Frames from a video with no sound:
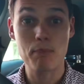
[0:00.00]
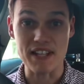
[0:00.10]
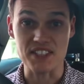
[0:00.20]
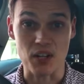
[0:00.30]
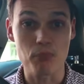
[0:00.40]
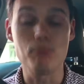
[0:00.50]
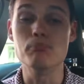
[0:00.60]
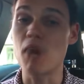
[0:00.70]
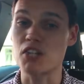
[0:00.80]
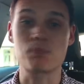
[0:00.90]
Better,
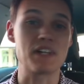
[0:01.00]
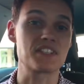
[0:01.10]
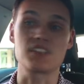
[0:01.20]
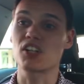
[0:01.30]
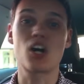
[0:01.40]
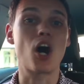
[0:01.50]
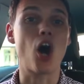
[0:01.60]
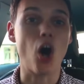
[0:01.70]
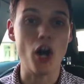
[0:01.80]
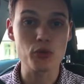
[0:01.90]
much better. The car
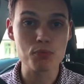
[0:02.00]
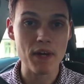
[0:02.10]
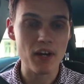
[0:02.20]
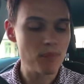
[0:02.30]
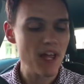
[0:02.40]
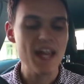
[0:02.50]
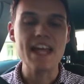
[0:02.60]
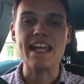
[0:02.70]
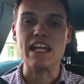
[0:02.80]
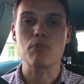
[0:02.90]
idles better,
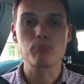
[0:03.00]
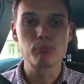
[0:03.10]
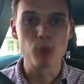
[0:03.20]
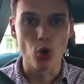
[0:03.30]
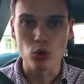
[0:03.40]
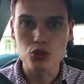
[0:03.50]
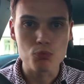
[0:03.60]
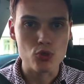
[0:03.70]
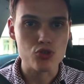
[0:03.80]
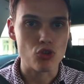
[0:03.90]
it
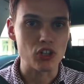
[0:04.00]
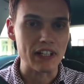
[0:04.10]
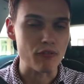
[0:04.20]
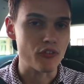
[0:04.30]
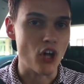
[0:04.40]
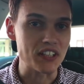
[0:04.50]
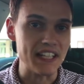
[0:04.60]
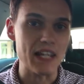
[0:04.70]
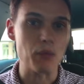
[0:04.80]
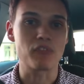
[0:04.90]
pulls more strongly in third
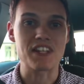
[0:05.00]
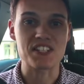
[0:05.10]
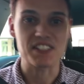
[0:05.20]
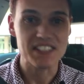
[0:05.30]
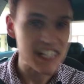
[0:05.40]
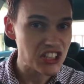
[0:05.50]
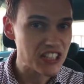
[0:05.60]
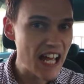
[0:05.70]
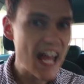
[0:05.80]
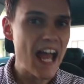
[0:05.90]
gear with less
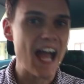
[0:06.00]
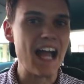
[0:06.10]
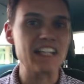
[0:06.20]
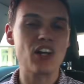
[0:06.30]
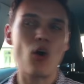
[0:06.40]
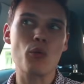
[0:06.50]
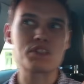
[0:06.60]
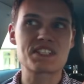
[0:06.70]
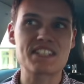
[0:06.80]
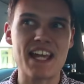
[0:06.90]
hesitation, and I
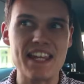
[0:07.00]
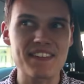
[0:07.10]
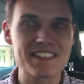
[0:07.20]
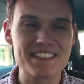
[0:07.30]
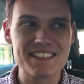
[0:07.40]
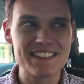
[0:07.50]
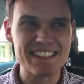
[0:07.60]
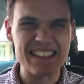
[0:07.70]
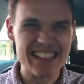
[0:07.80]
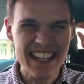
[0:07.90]
would say there's just
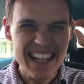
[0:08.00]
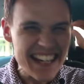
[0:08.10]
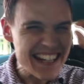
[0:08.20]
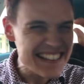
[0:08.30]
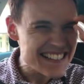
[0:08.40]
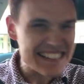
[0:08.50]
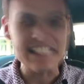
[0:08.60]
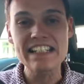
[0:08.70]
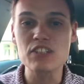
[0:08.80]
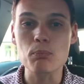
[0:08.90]
this, this
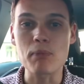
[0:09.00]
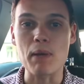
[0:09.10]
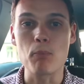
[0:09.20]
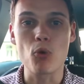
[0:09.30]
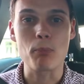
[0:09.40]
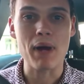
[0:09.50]
incy little bit more